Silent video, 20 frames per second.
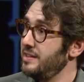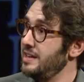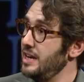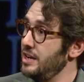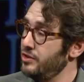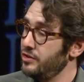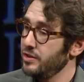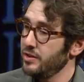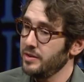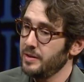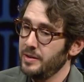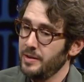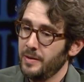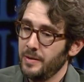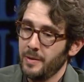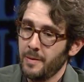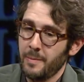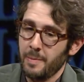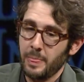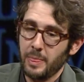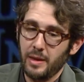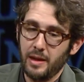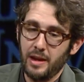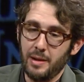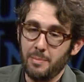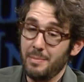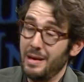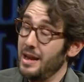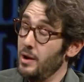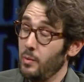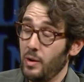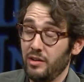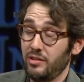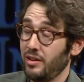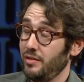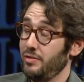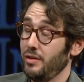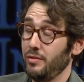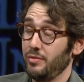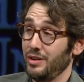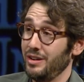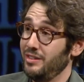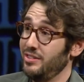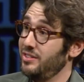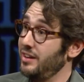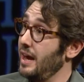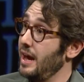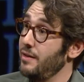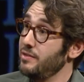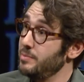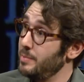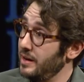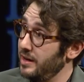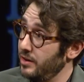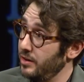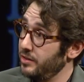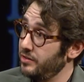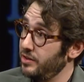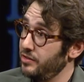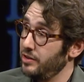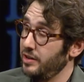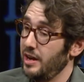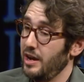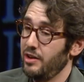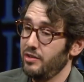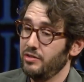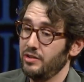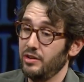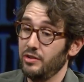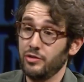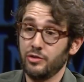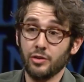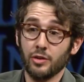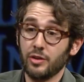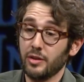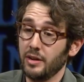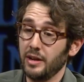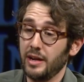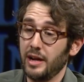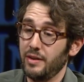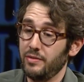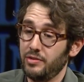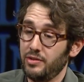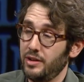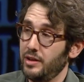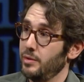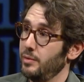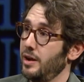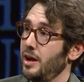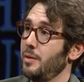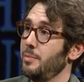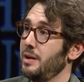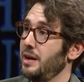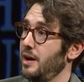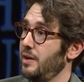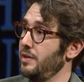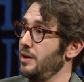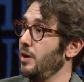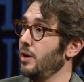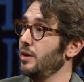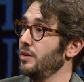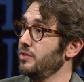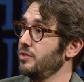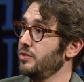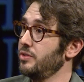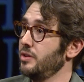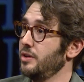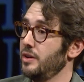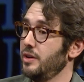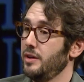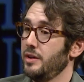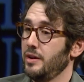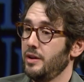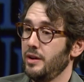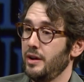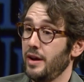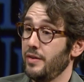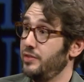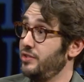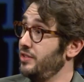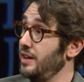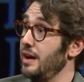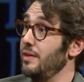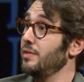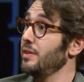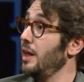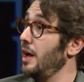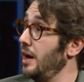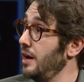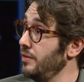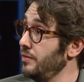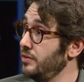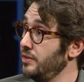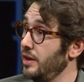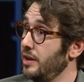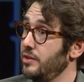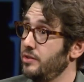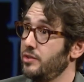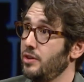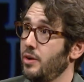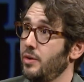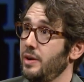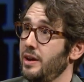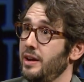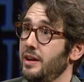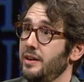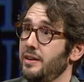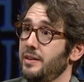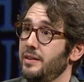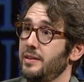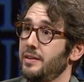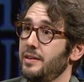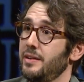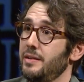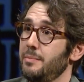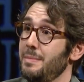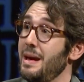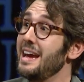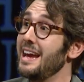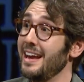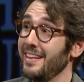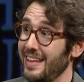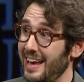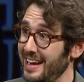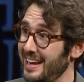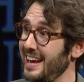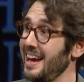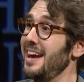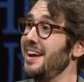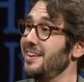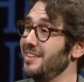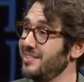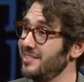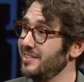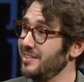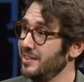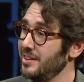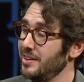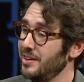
teacher. In many ways, I felt very saved by an arts education, and certainly I've seen around me how the arts have saved lives. And so, in making that case